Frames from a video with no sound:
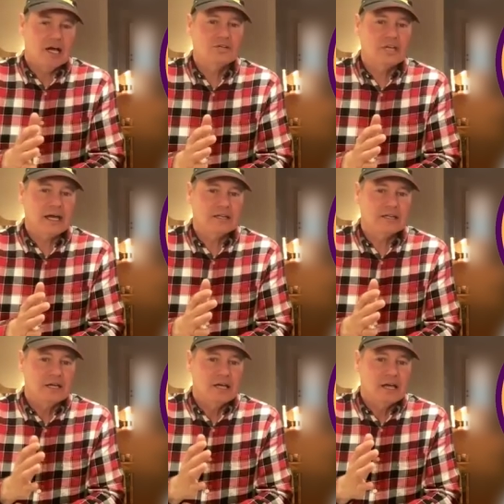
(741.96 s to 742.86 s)
I look
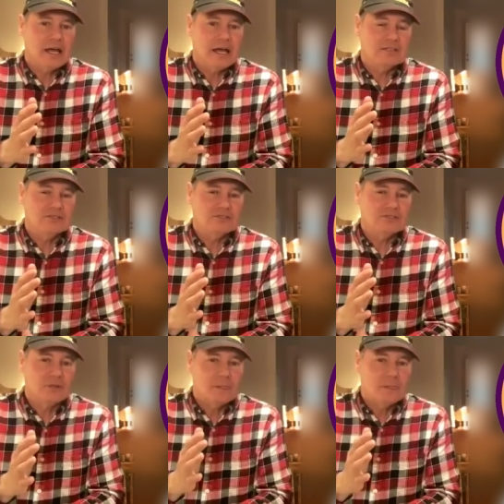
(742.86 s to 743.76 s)
at it
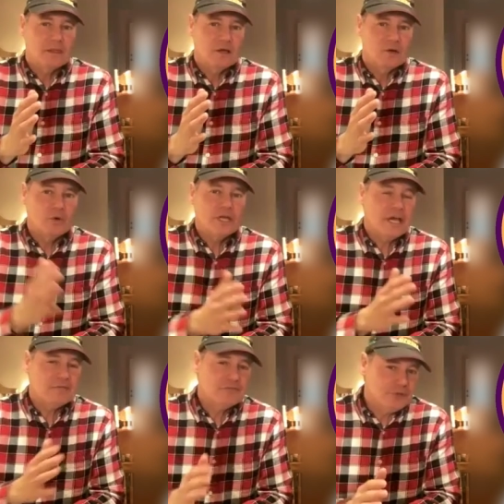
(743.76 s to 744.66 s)
as
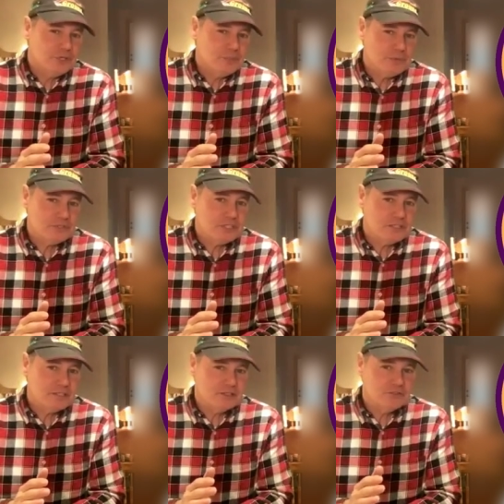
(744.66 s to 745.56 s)
we have
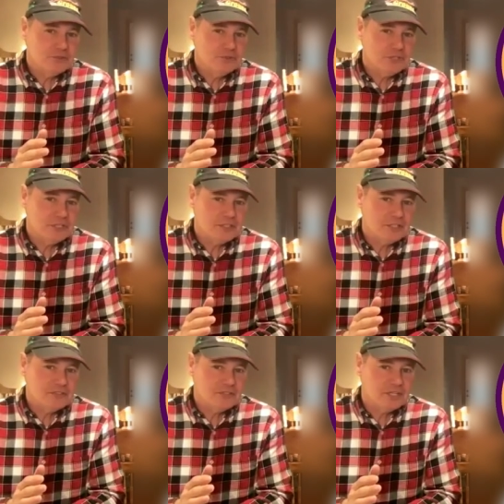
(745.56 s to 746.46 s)
30% less
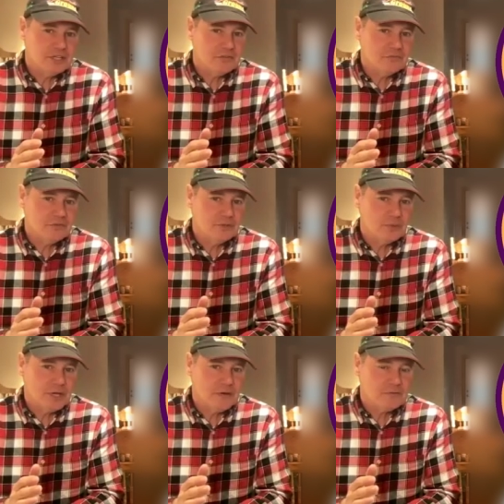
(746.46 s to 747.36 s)
nutrient density in our
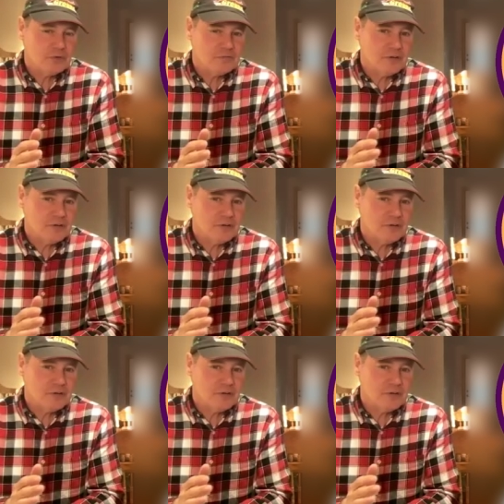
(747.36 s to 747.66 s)
food than we have